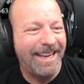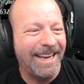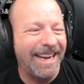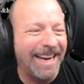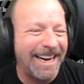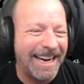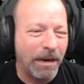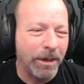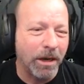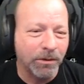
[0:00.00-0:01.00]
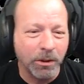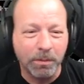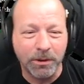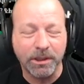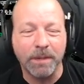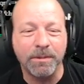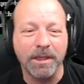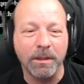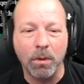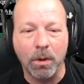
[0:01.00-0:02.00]
we don't do push ups
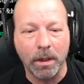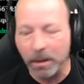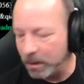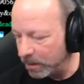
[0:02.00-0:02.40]
anymore.